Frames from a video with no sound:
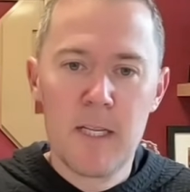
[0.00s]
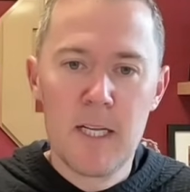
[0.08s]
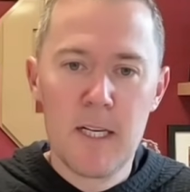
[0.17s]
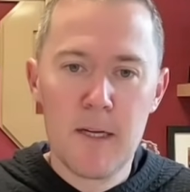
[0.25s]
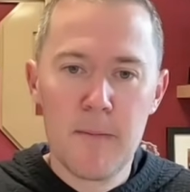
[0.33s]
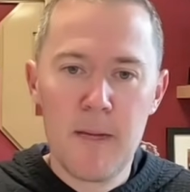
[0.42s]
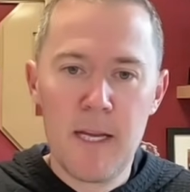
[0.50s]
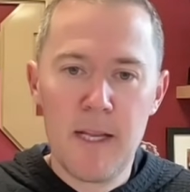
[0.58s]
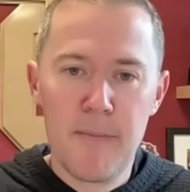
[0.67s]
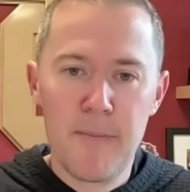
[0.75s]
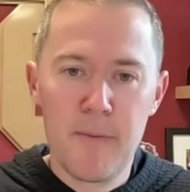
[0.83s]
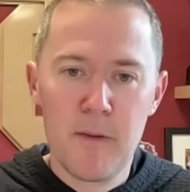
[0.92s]

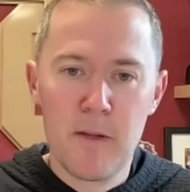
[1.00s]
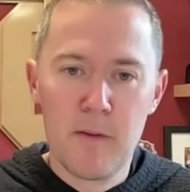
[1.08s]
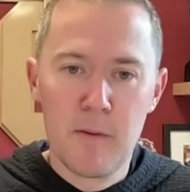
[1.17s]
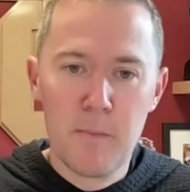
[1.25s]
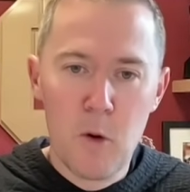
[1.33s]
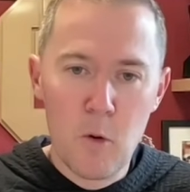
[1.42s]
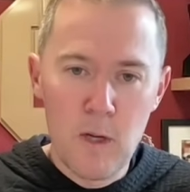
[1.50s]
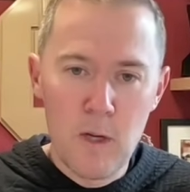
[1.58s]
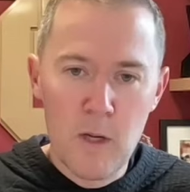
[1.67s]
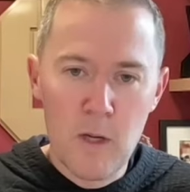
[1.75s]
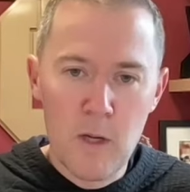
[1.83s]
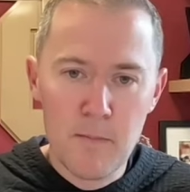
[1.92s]
And the bowl
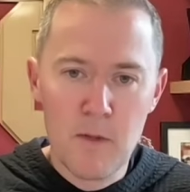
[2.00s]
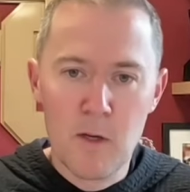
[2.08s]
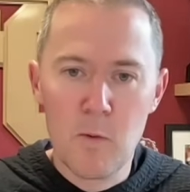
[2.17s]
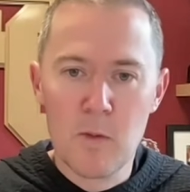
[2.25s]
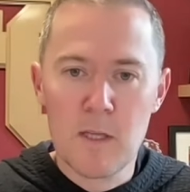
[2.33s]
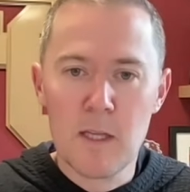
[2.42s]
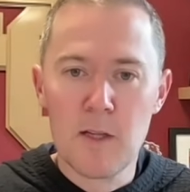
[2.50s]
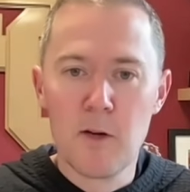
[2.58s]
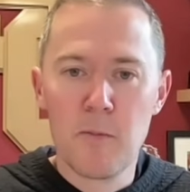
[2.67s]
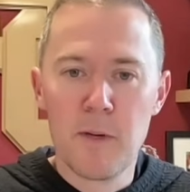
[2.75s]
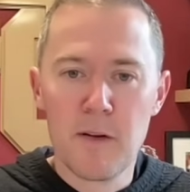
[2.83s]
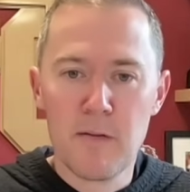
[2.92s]
game, was a
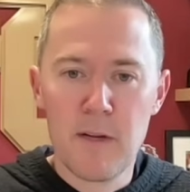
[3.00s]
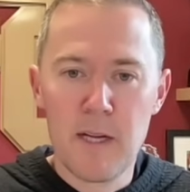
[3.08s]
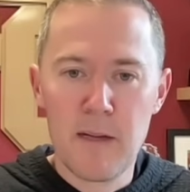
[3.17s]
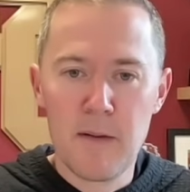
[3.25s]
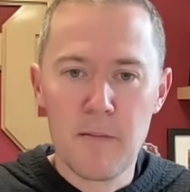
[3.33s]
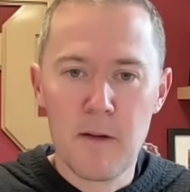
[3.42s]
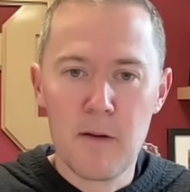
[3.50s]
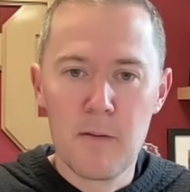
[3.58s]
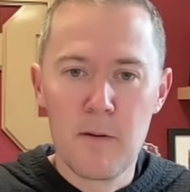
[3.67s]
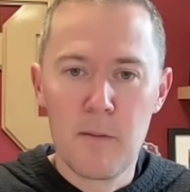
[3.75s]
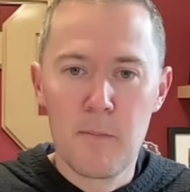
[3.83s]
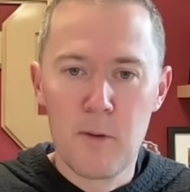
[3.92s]
little bit of
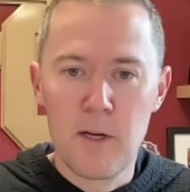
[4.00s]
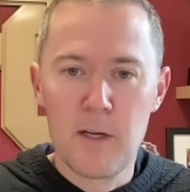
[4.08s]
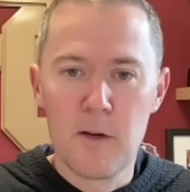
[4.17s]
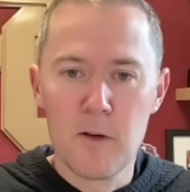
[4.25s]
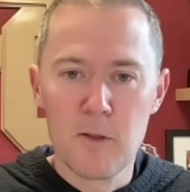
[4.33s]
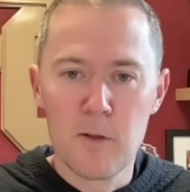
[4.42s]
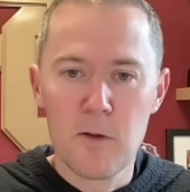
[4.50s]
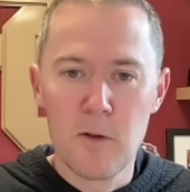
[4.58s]
a precursor,